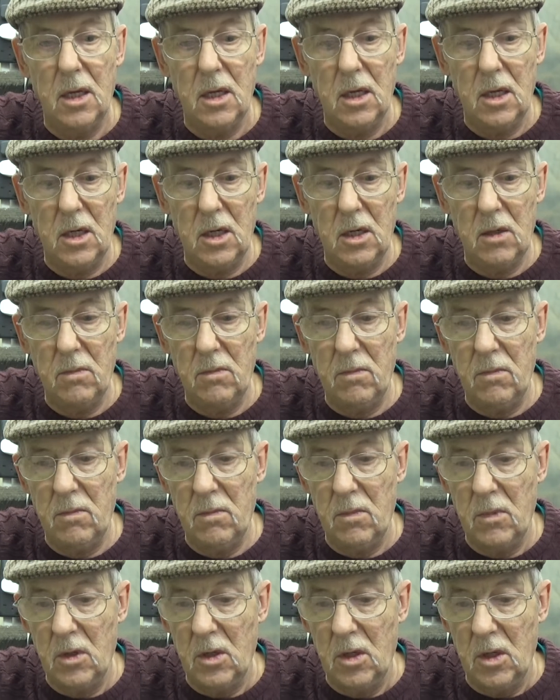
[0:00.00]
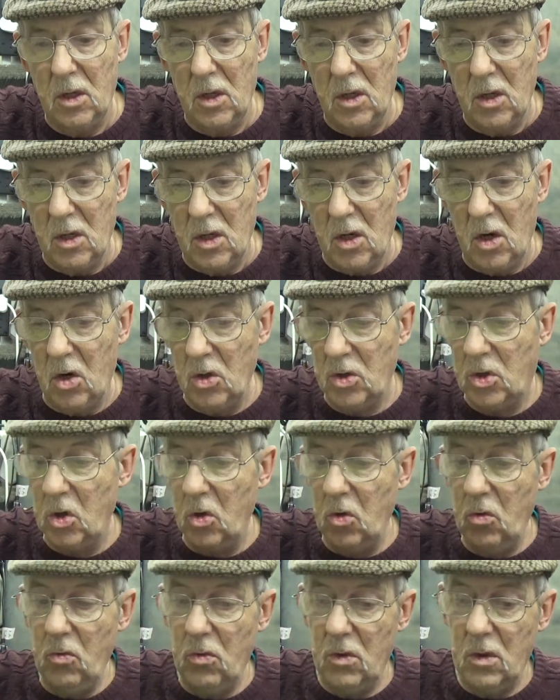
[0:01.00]
I
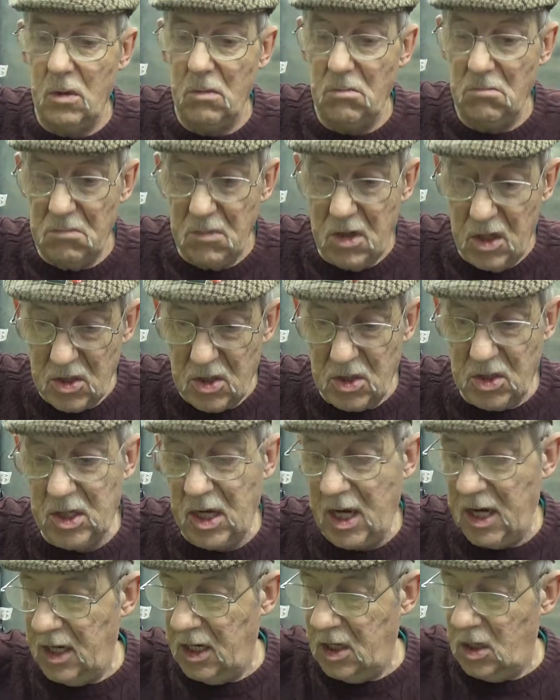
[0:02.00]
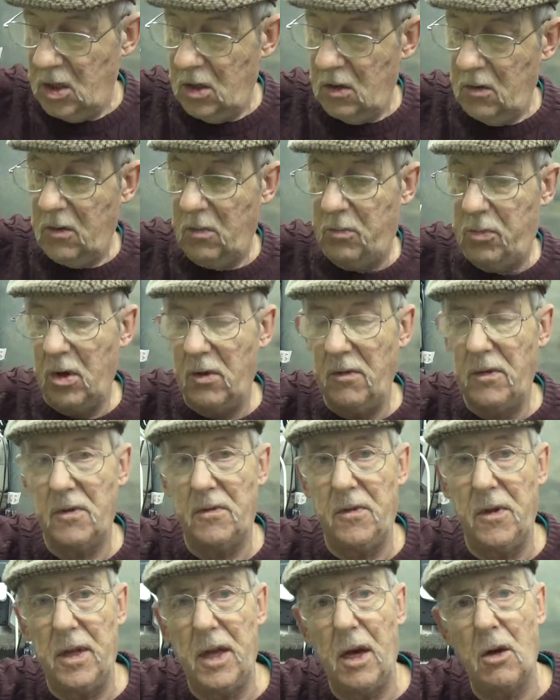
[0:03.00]
do, as I say in previous
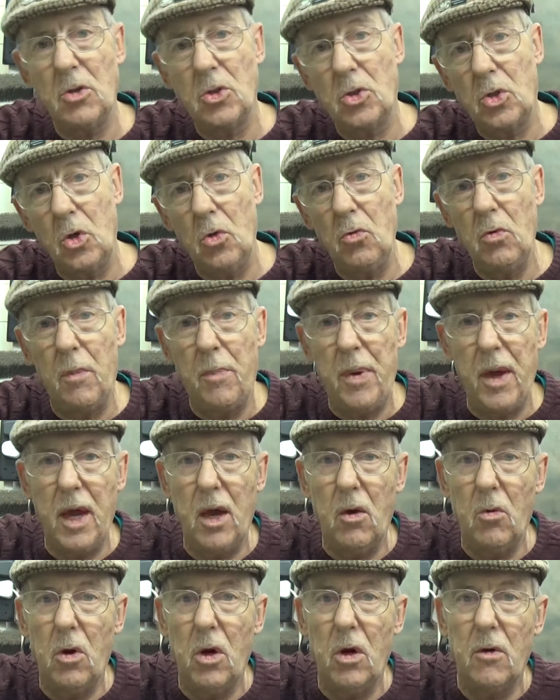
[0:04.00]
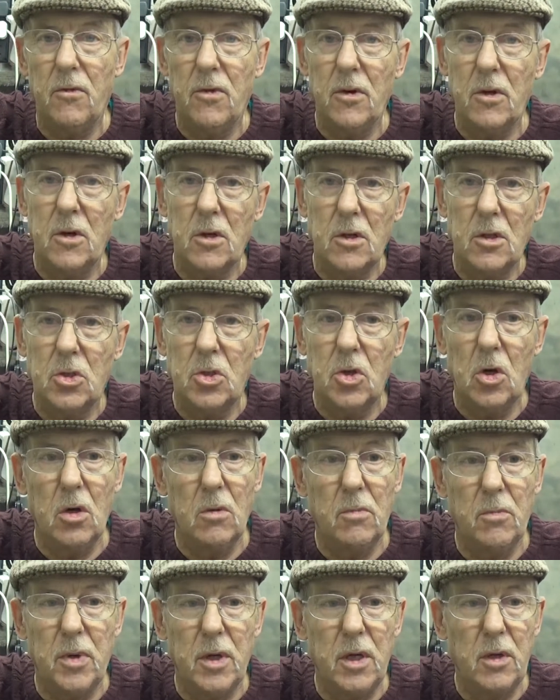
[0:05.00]
videos, do repair work for
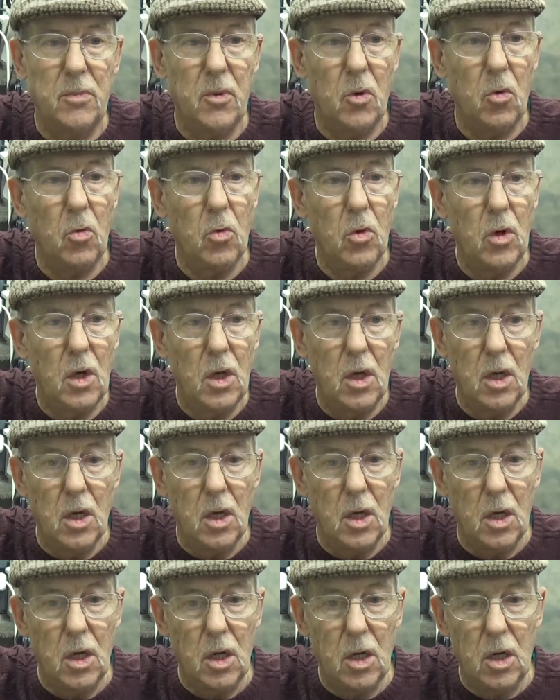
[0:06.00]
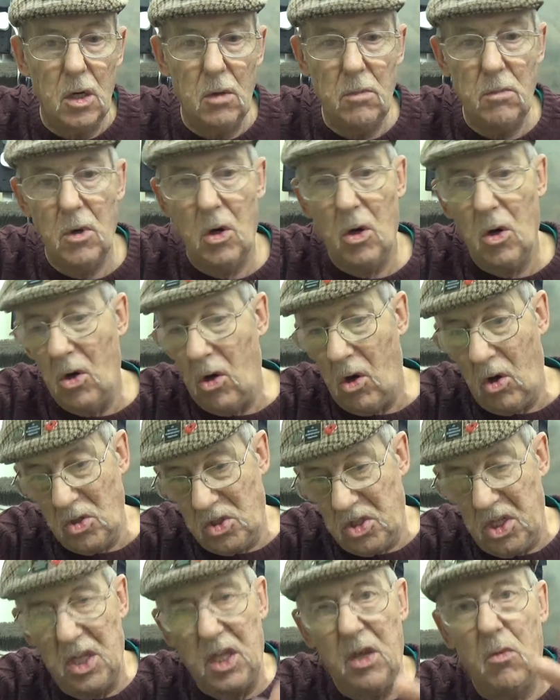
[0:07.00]
certain people. I
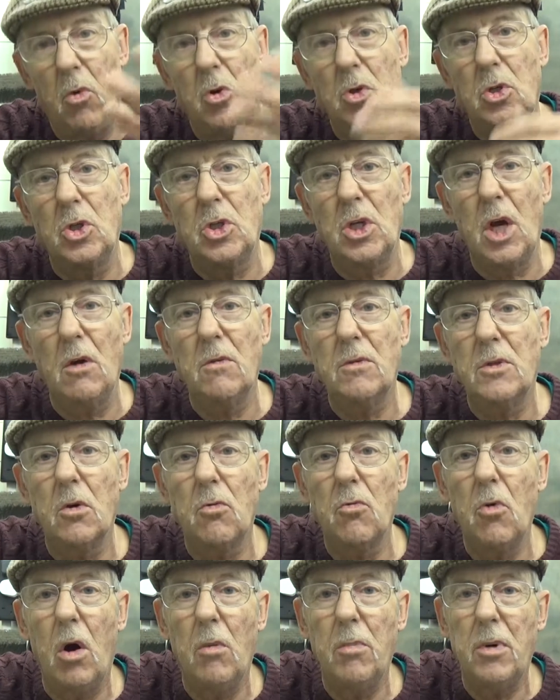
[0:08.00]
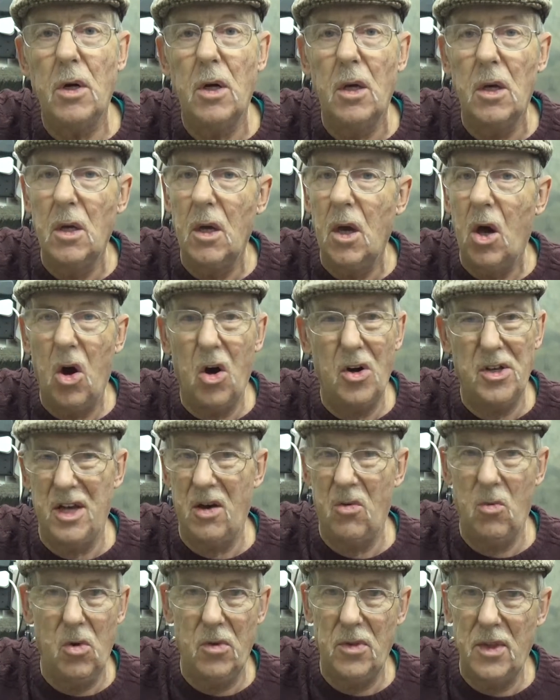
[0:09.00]
sent them washers over to Robert. I
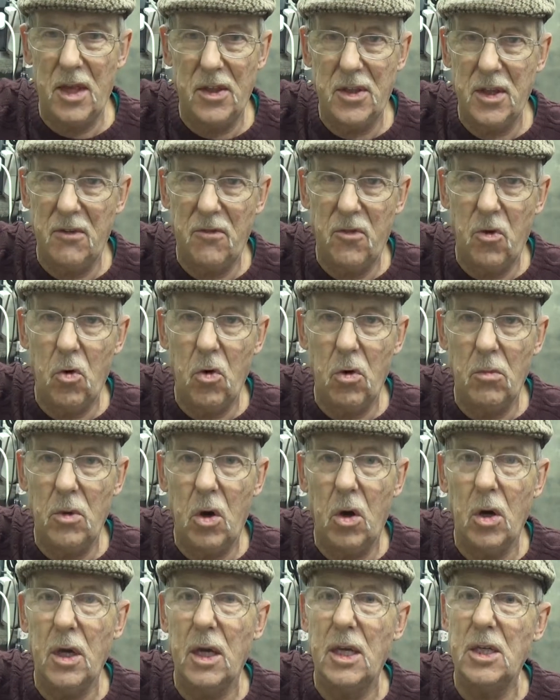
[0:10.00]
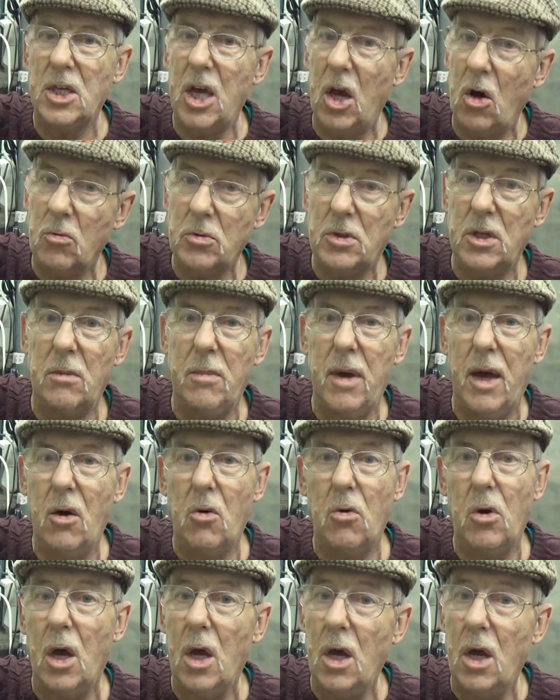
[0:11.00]
don't want nothing for him, right? It's helped him out.